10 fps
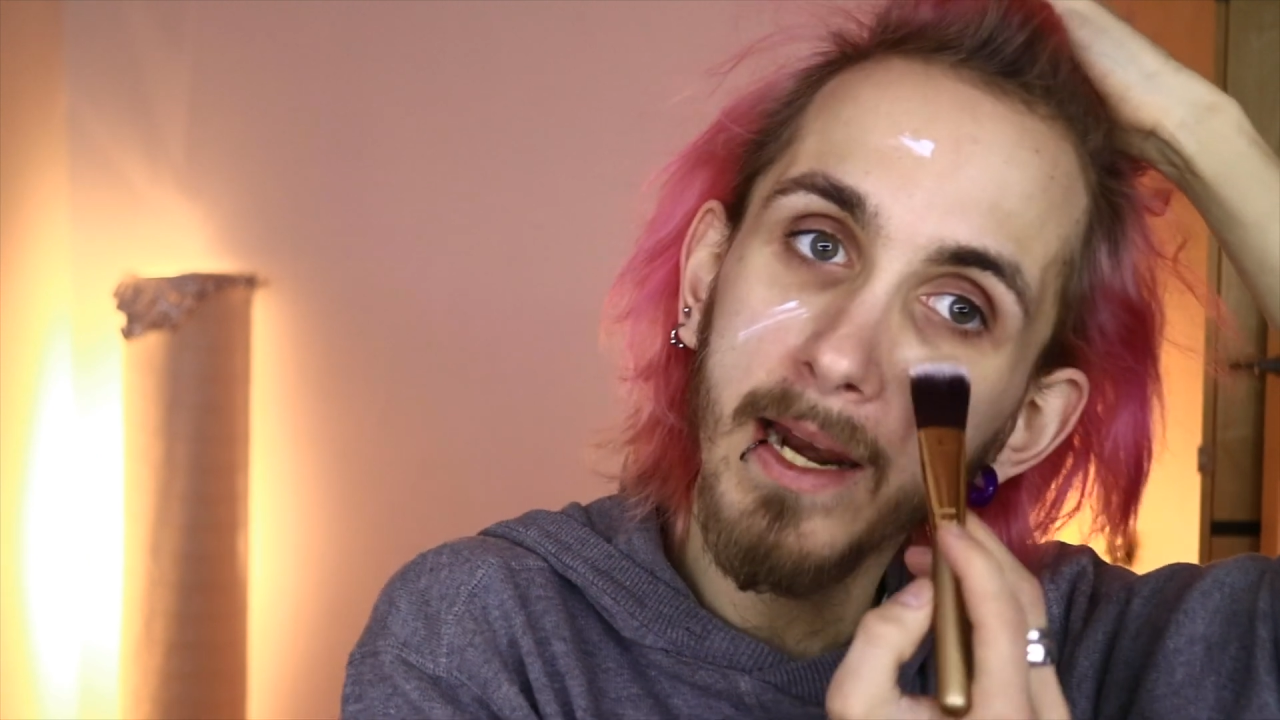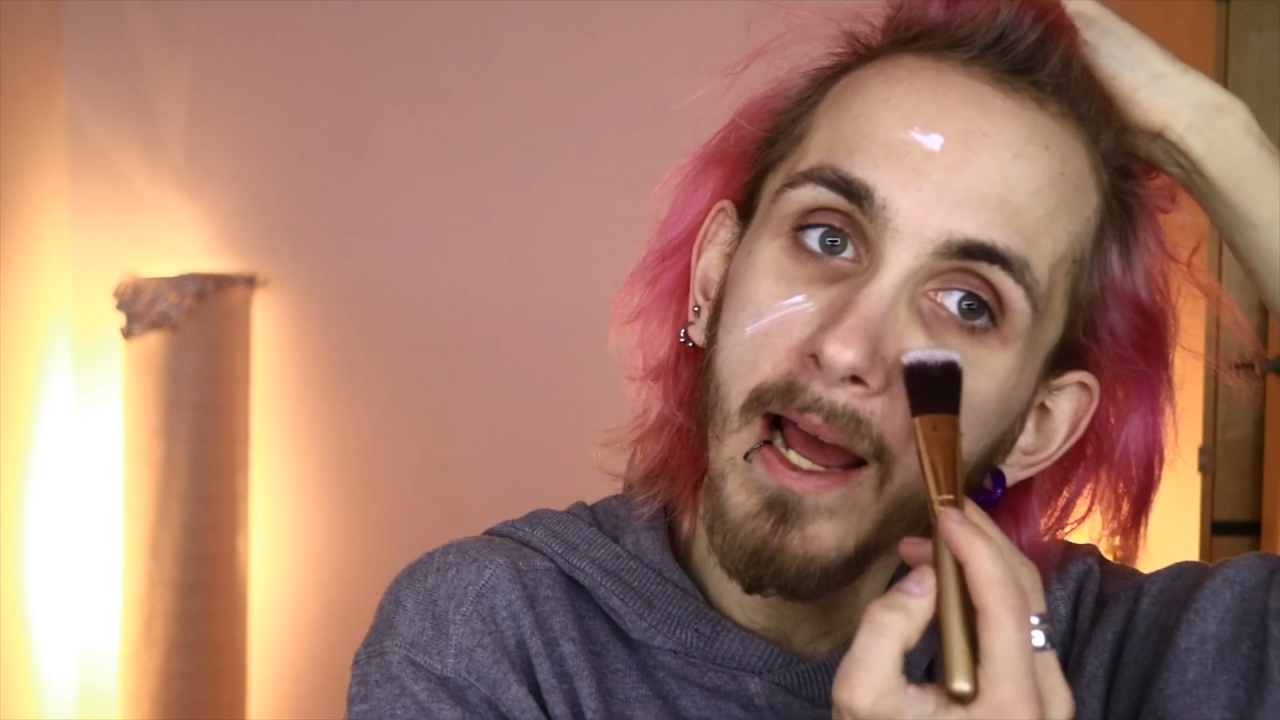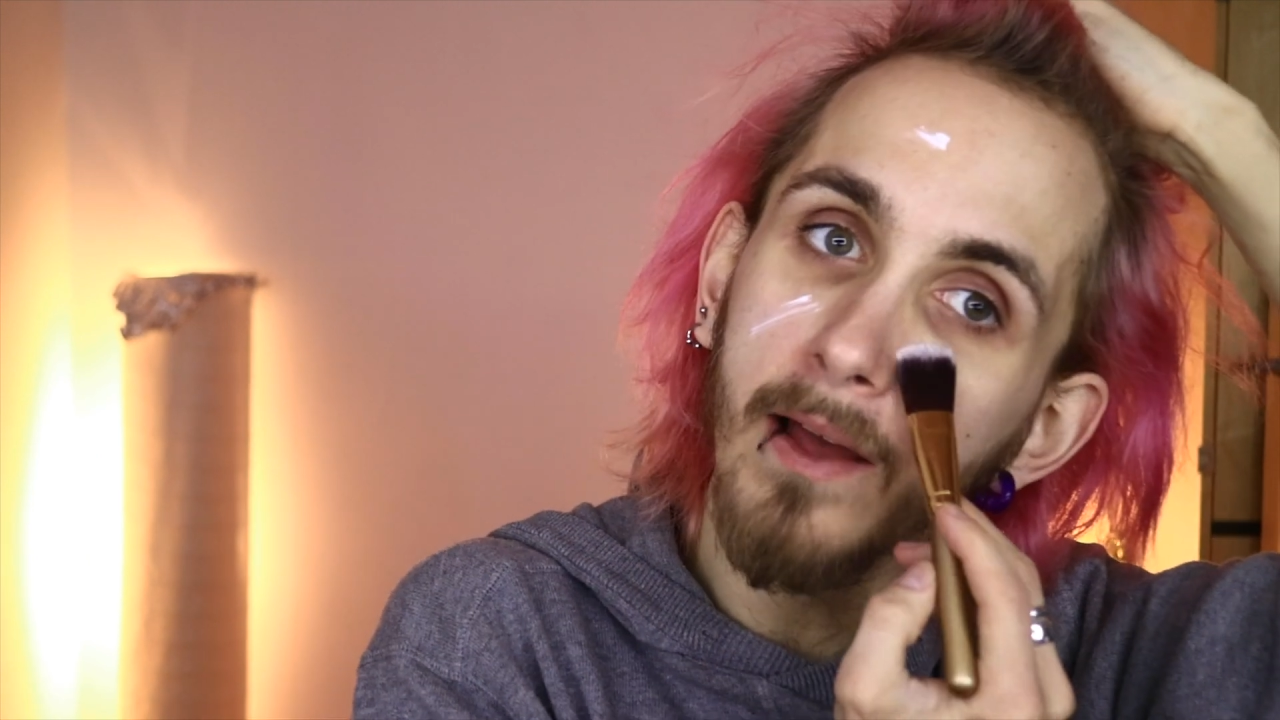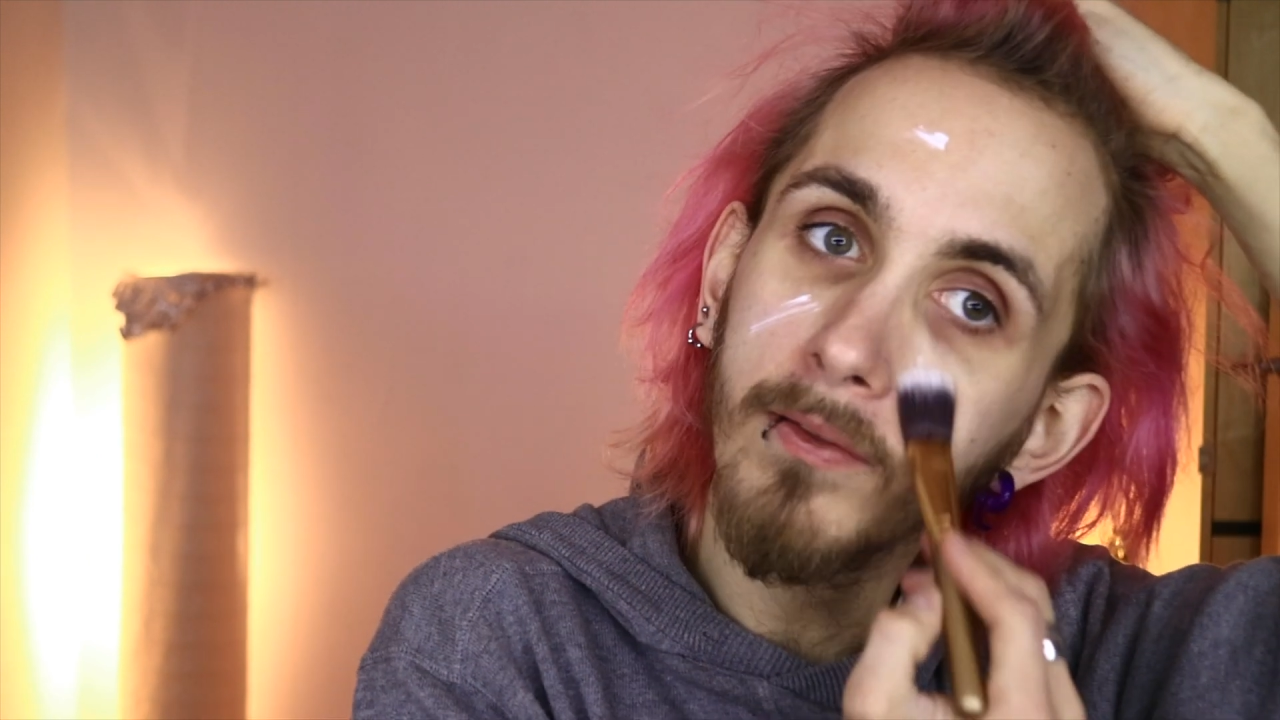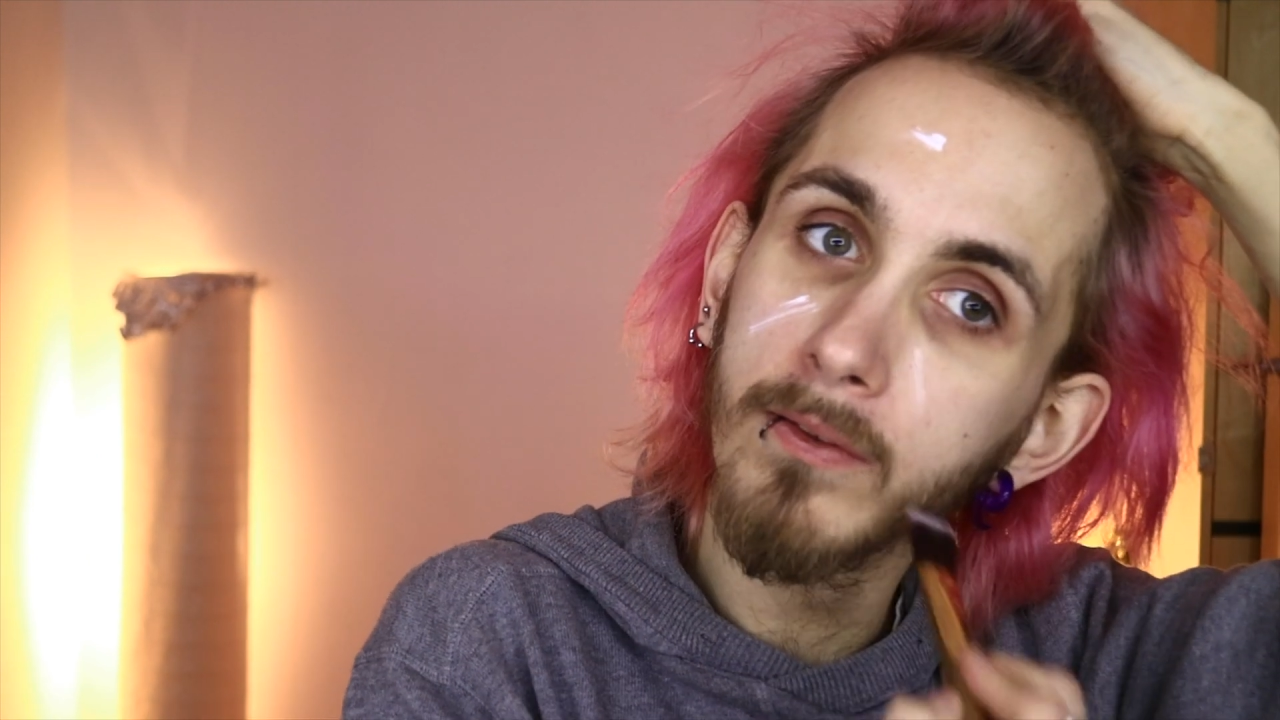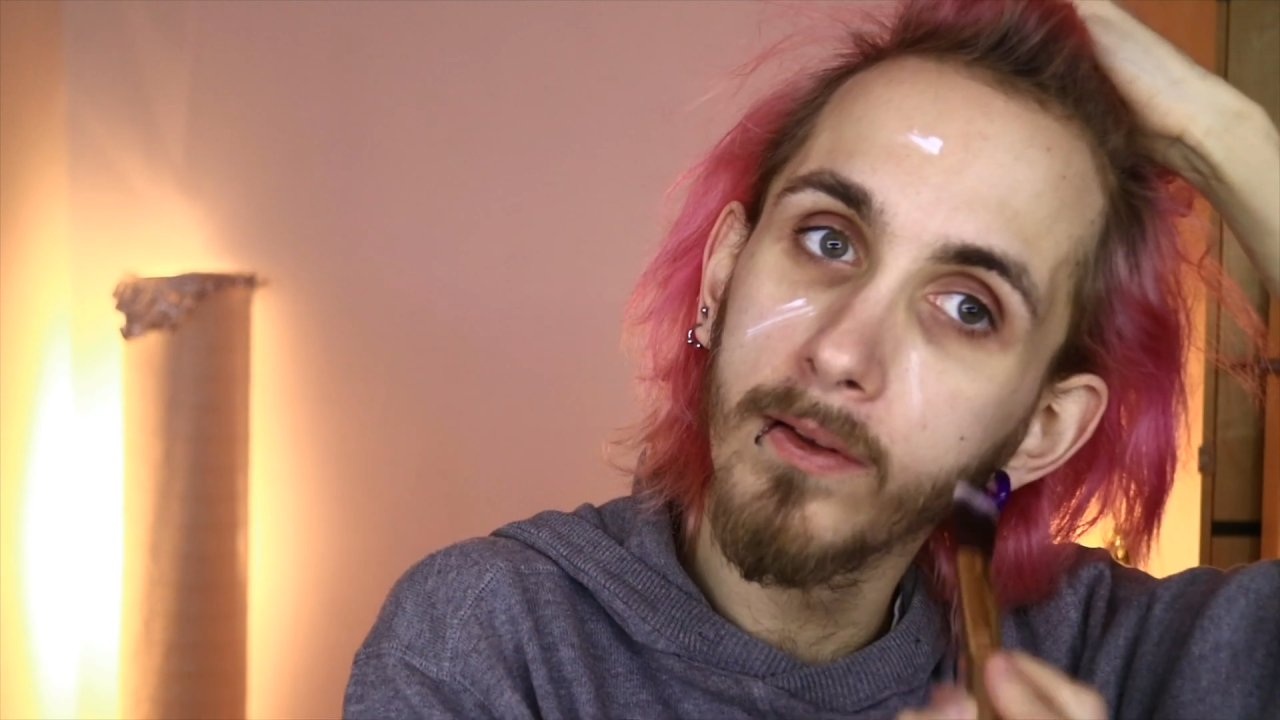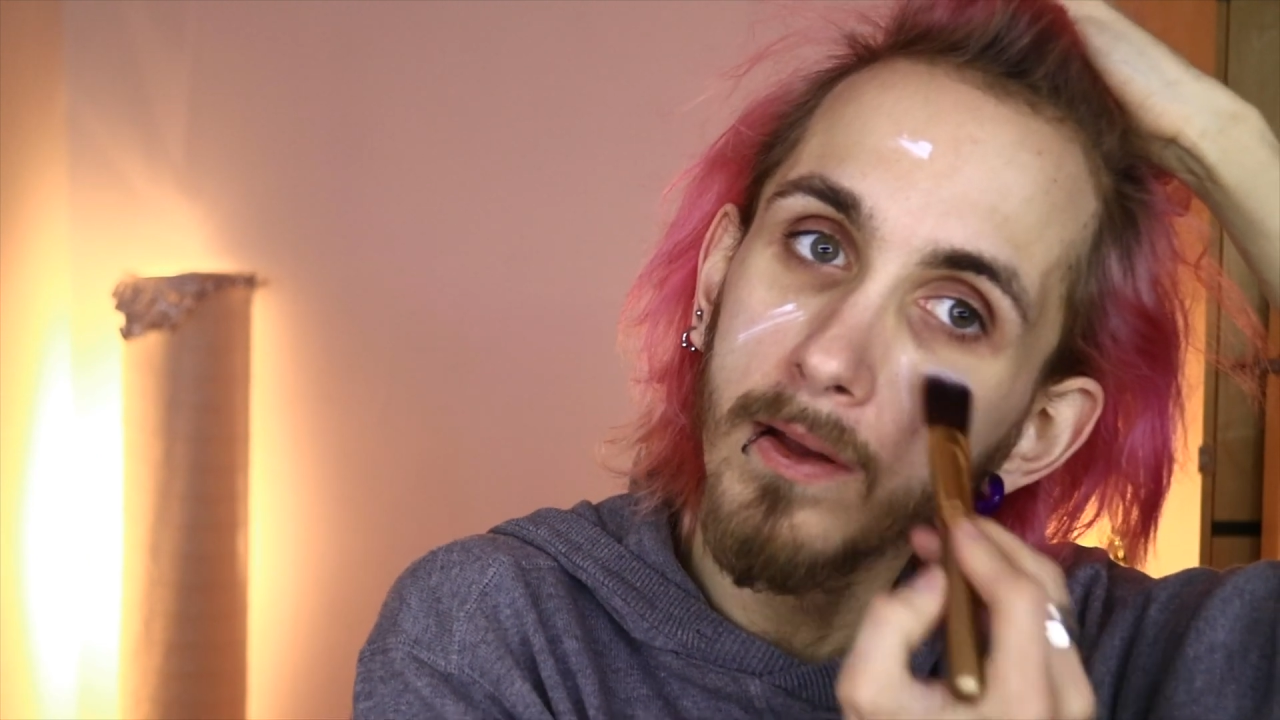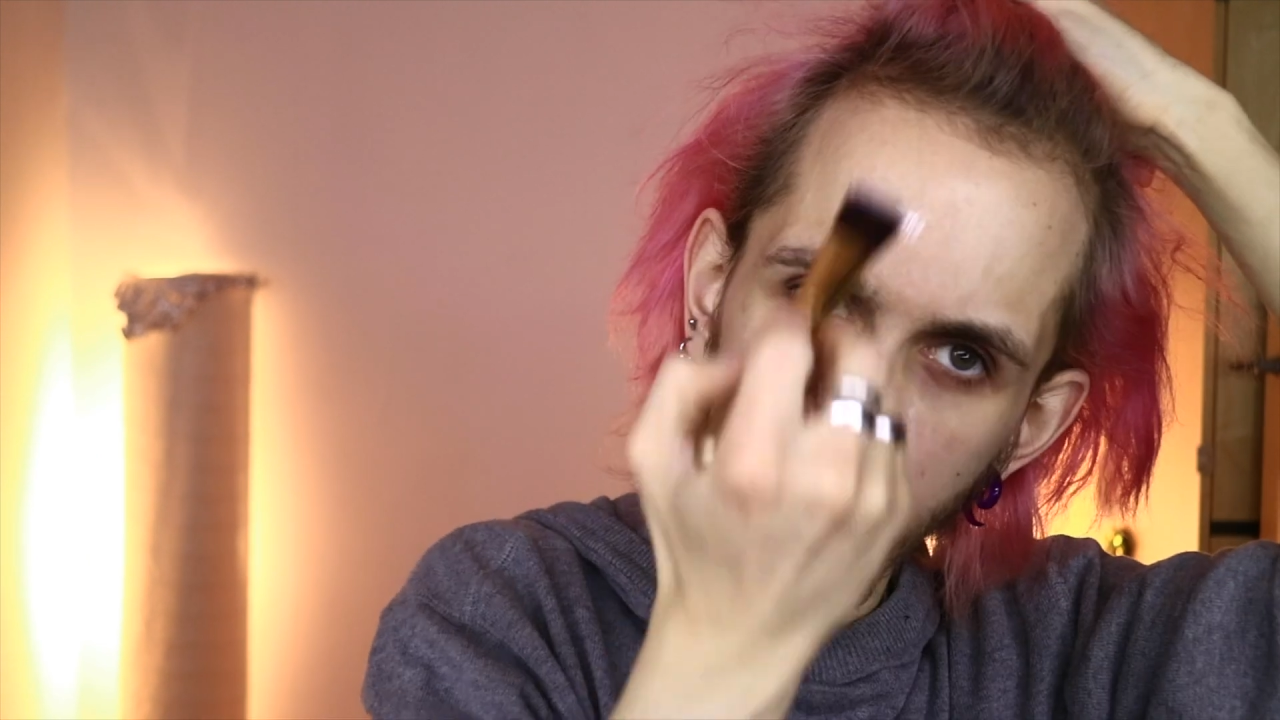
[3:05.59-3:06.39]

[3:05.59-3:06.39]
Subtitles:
that